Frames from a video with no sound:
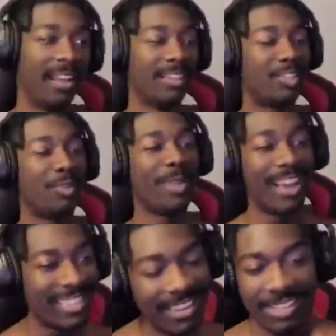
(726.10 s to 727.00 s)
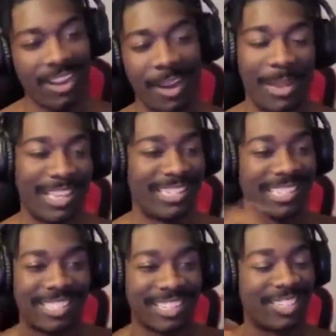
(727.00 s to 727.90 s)
To be honest, nigga, shut
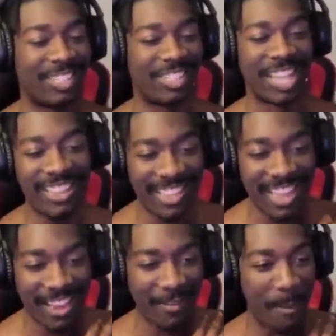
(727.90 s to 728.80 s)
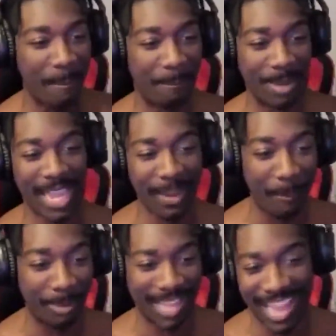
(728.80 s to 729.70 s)
up and just shake that
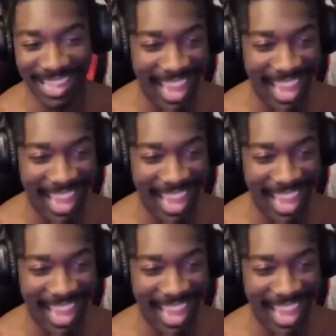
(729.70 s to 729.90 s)
big black